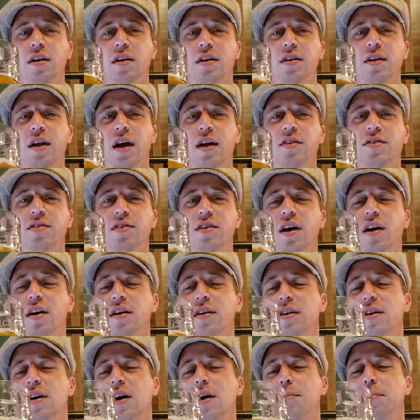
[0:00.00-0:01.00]
Nice
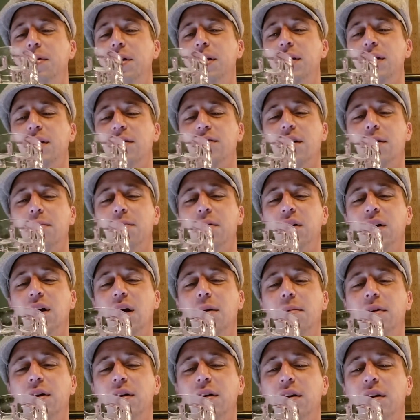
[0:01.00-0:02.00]
young company that's up and
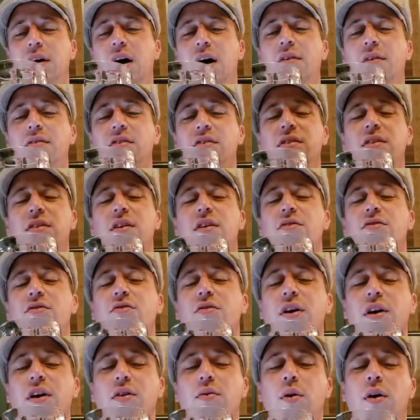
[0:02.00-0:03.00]
coming and obviously does
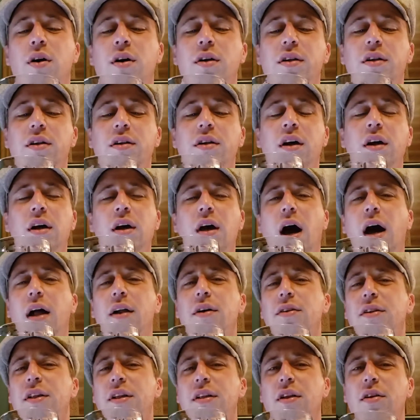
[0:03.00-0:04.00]
great quality. I
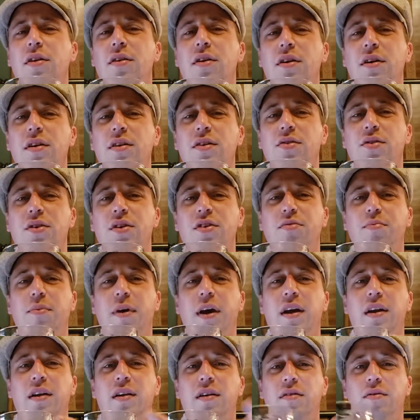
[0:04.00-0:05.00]
don't think they're looking to
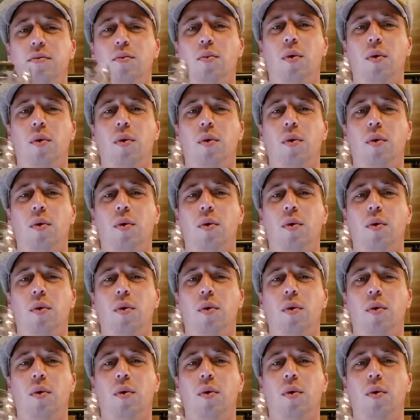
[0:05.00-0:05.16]
expand